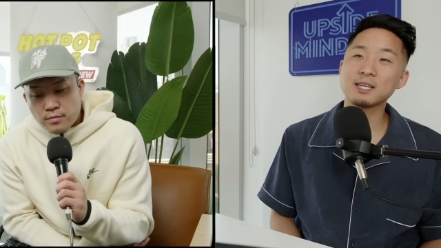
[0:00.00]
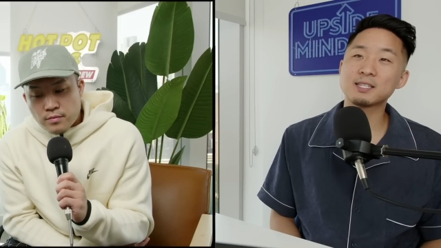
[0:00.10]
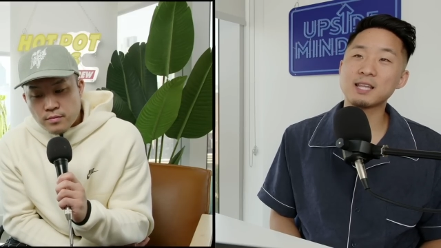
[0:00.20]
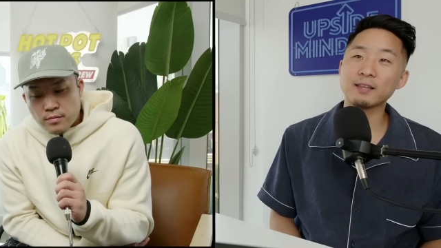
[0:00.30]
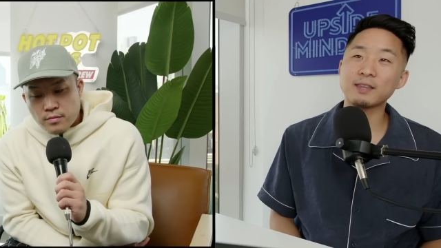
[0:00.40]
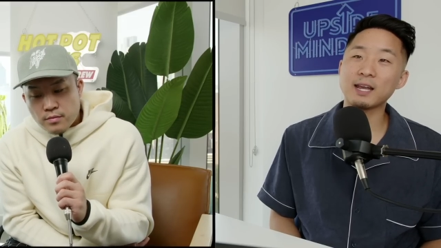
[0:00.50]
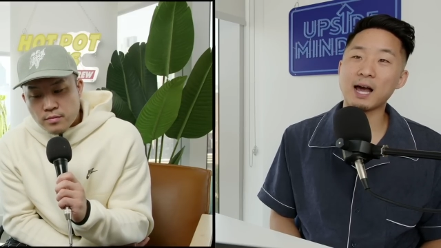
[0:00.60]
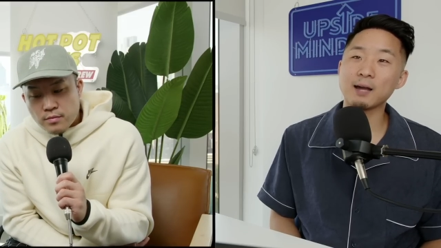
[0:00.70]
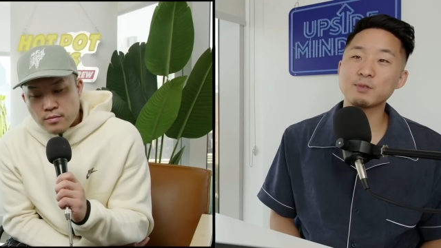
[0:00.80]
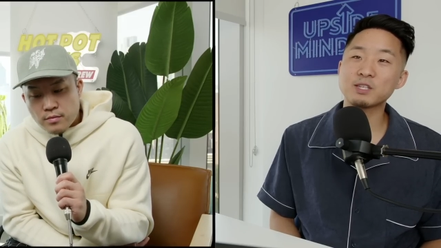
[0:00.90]
Speaker 1: It's not that
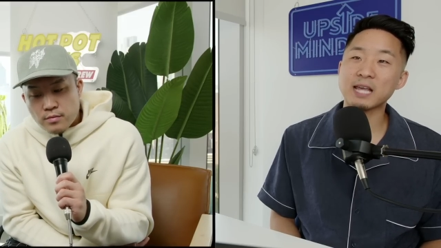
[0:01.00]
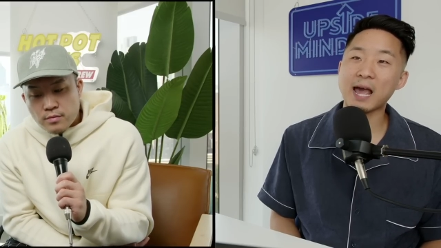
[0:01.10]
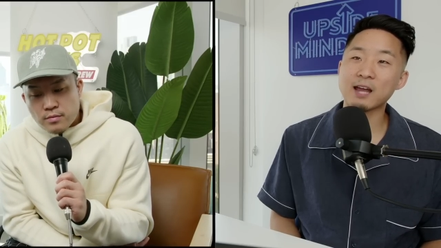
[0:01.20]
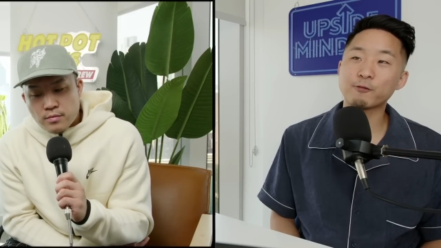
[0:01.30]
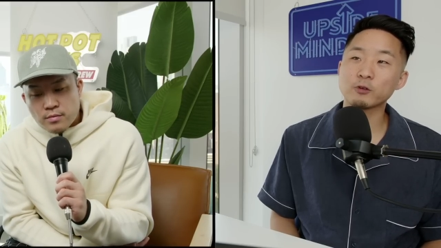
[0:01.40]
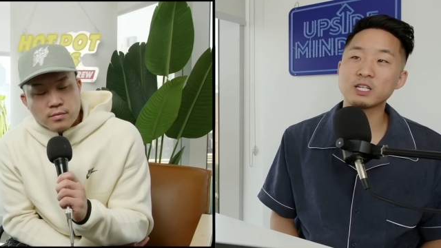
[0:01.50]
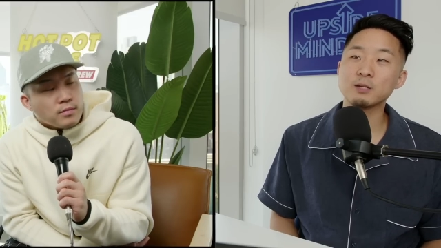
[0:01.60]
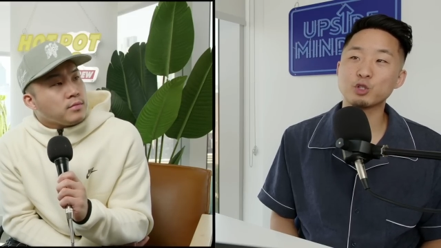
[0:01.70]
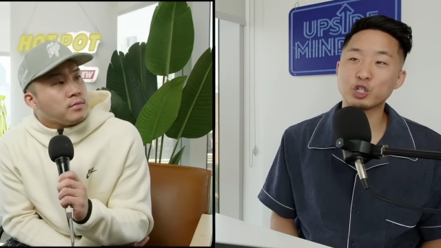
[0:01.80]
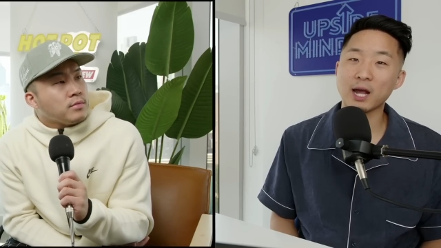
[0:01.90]
I'm sad for
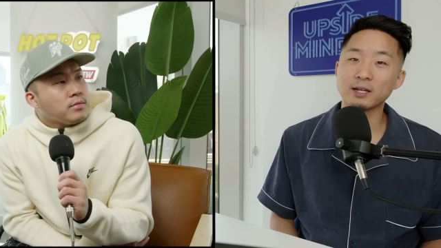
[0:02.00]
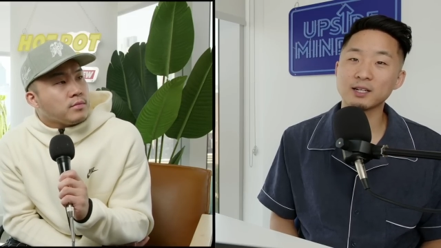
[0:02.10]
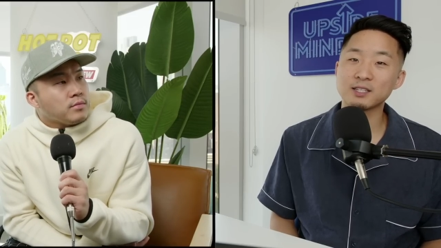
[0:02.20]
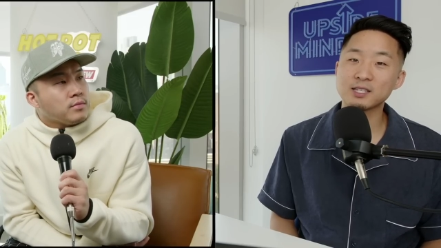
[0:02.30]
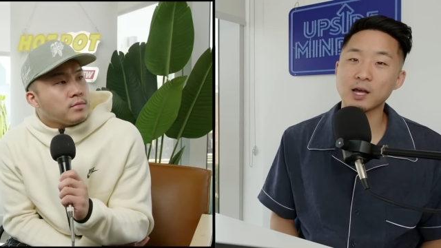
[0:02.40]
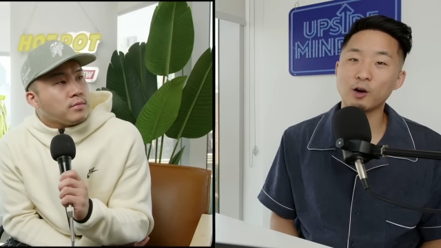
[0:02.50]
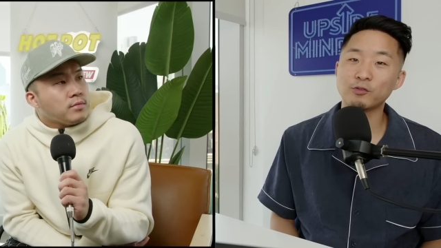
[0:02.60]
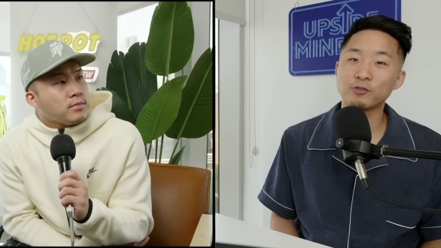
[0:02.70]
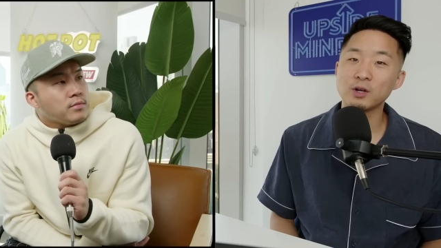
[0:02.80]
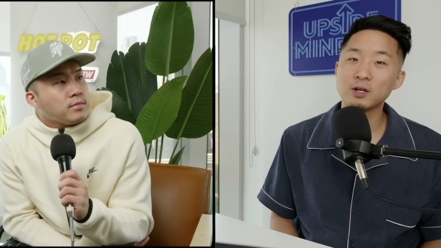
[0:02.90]
Team China
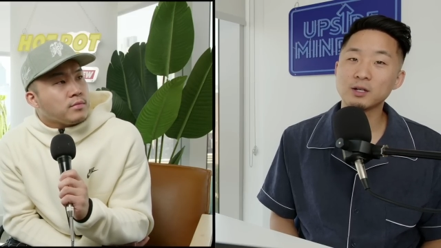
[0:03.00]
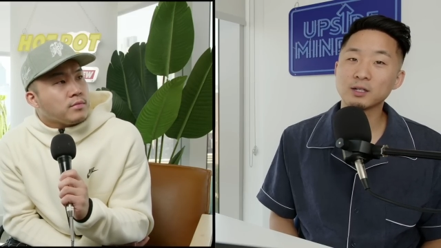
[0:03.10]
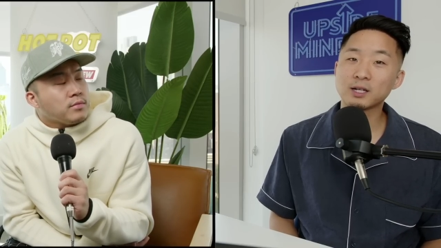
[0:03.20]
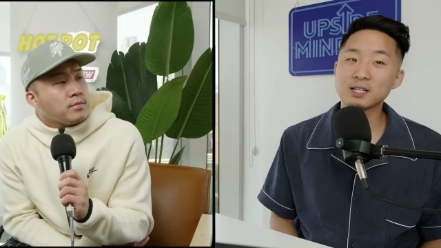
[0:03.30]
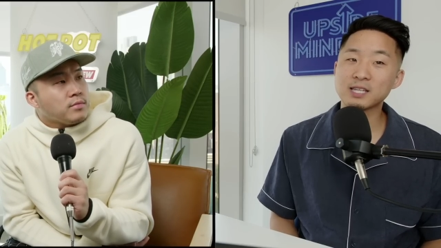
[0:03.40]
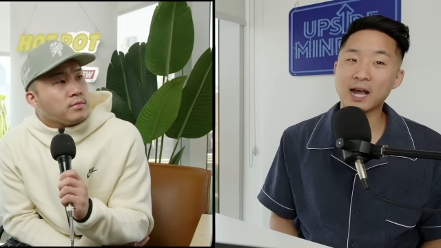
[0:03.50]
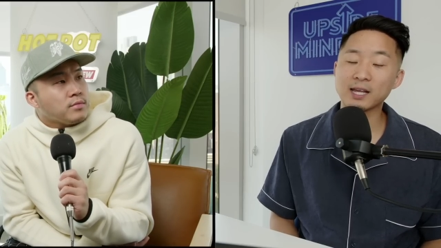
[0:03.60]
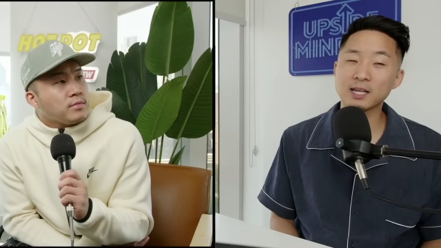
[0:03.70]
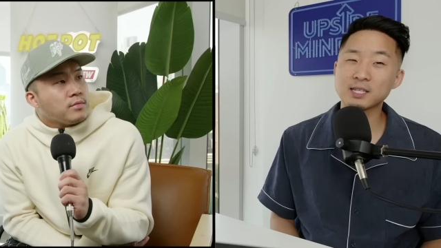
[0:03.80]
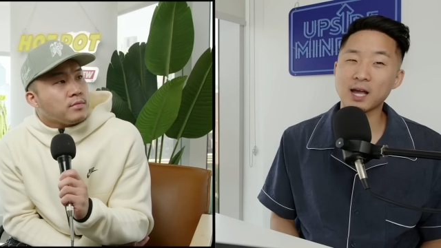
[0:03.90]
itself, because I
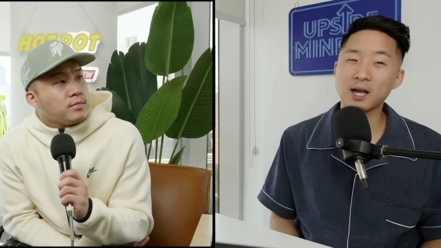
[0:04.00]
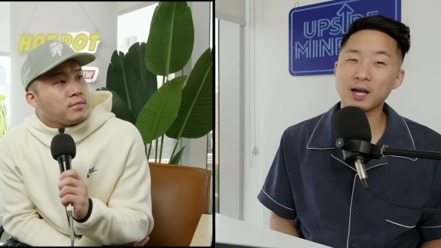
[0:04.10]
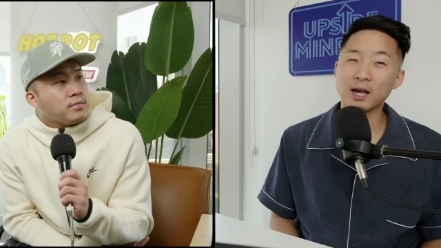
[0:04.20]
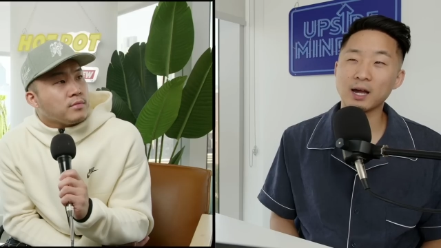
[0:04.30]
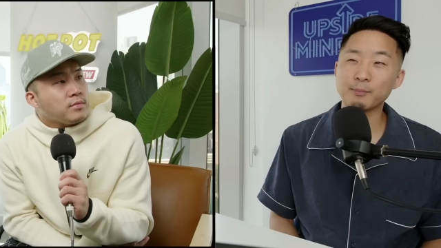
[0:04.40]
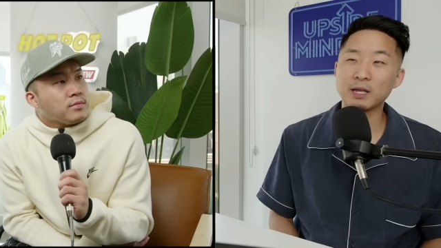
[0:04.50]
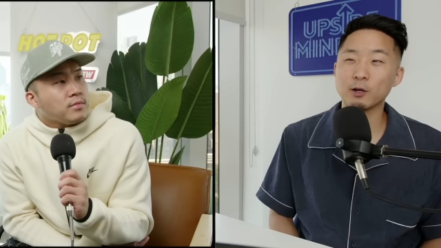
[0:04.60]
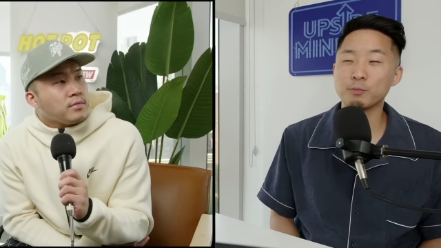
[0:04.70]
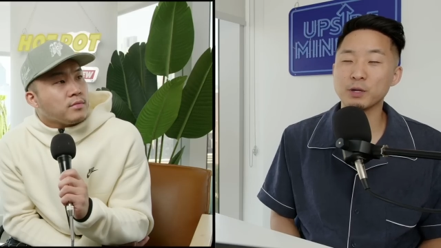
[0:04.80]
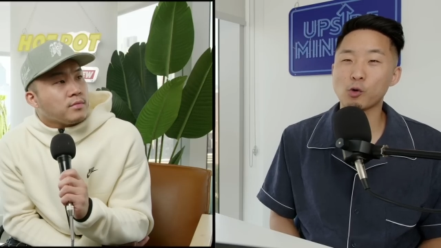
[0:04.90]
guess, I mean, it
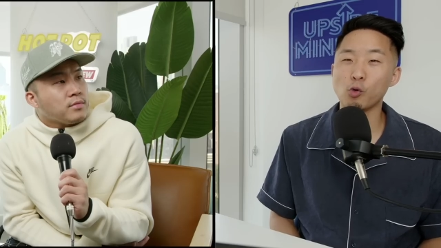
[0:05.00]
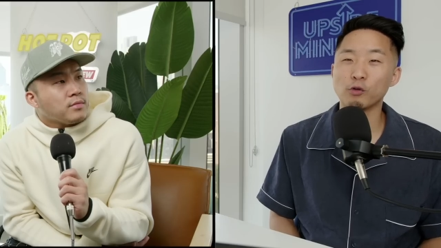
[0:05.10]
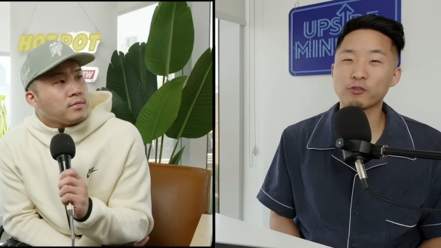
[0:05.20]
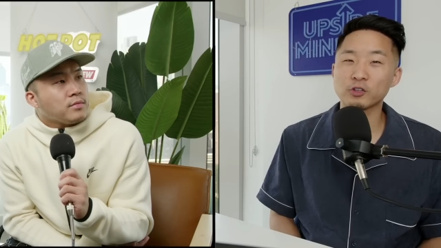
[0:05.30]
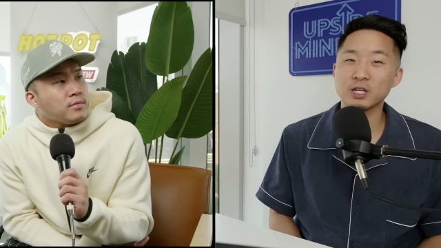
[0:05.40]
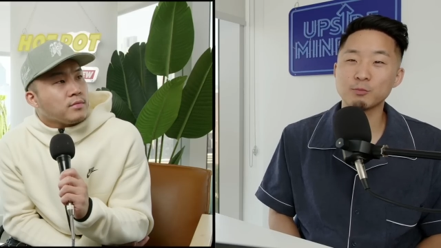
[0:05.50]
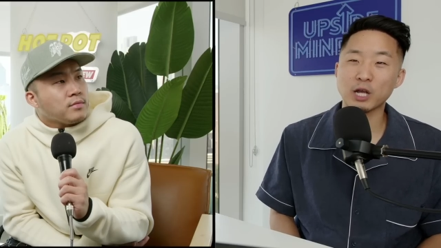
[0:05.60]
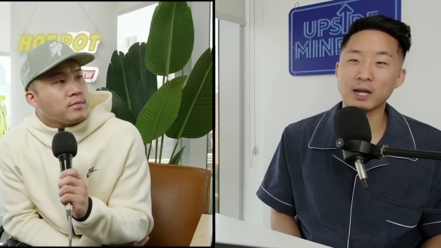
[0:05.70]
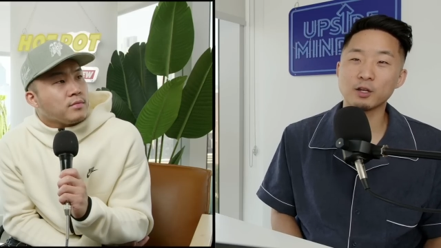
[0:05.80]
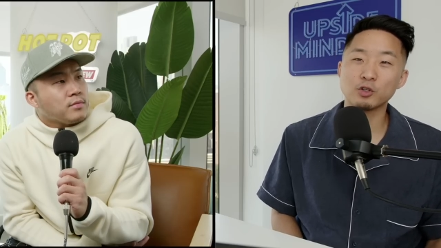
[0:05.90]
would be cool for Team
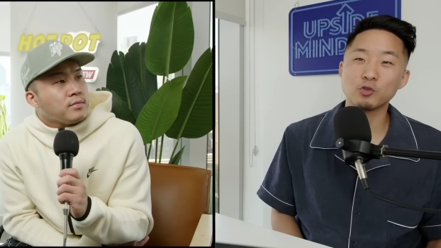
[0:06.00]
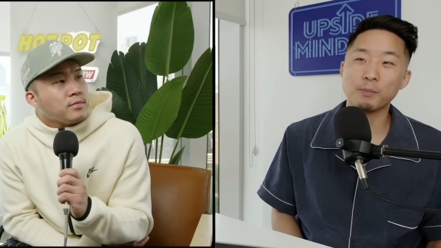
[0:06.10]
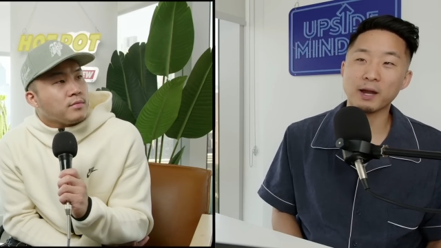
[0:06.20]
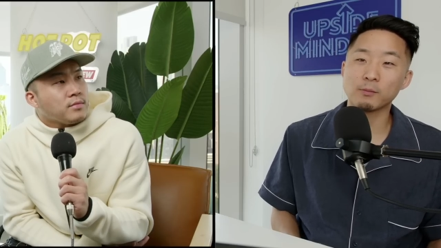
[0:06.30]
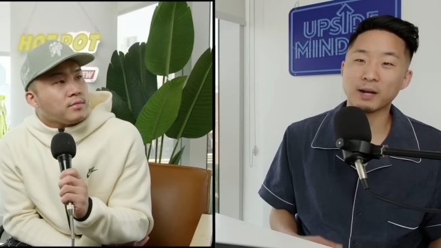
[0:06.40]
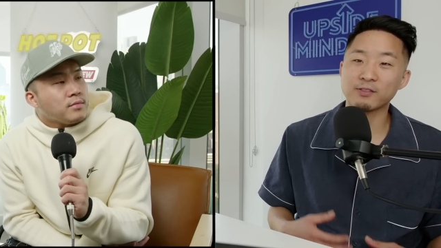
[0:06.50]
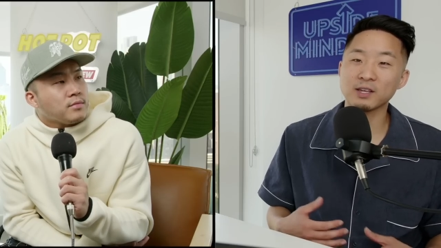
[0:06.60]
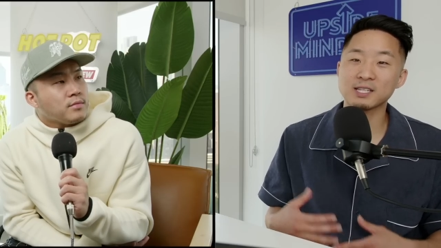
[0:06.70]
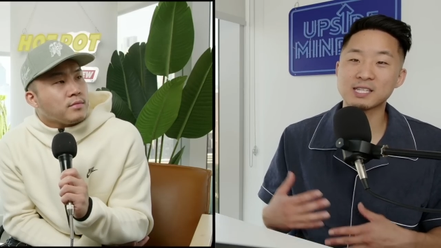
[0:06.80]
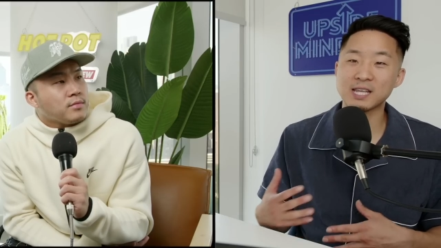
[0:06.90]
China to do better, but I think
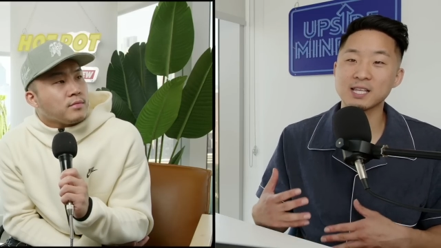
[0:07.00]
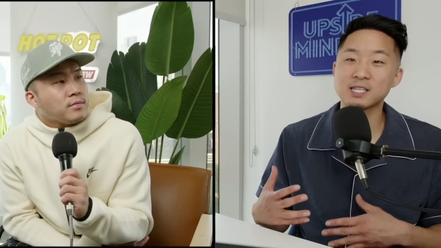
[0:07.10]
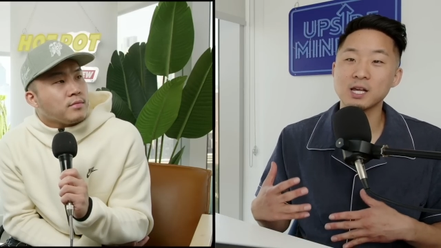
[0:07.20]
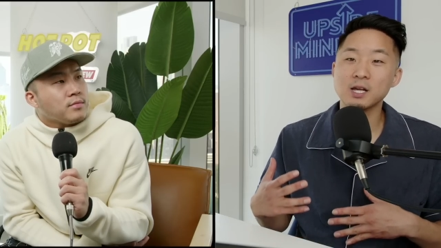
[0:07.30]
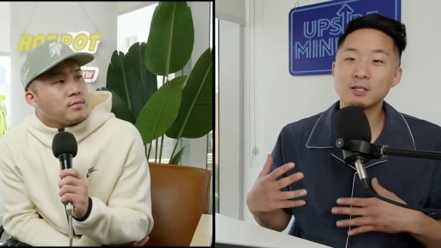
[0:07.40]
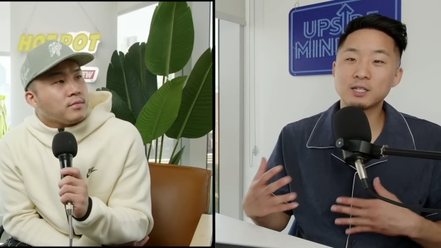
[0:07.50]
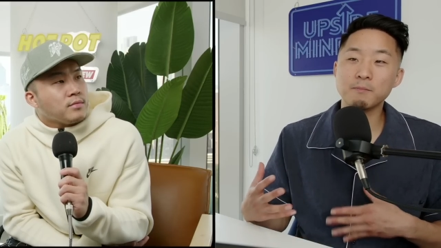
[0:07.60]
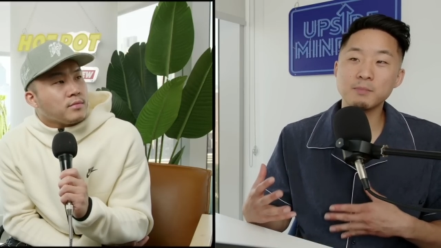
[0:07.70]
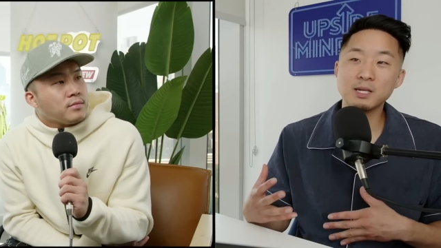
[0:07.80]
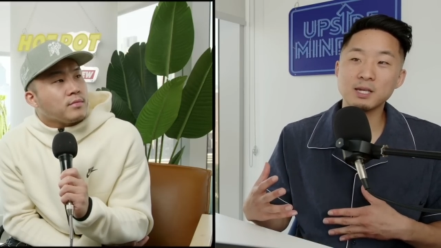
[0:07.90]
it says to
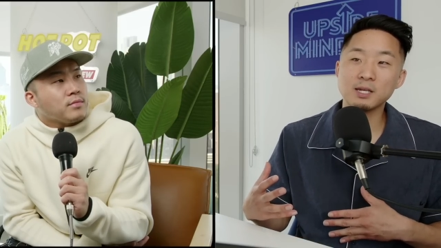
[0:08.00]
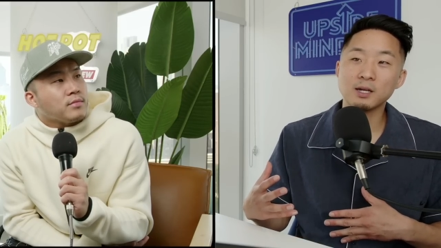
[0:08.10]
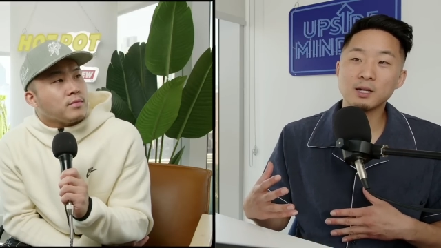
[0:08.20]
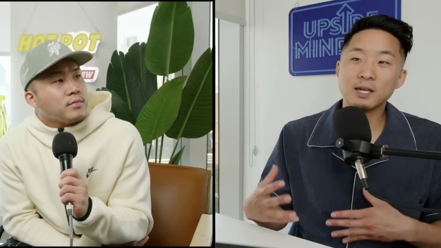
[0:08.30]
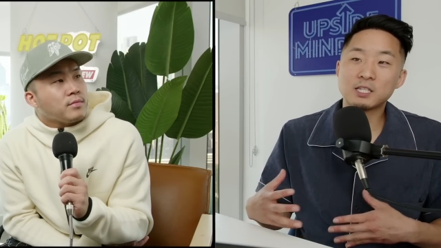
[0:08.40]
me, it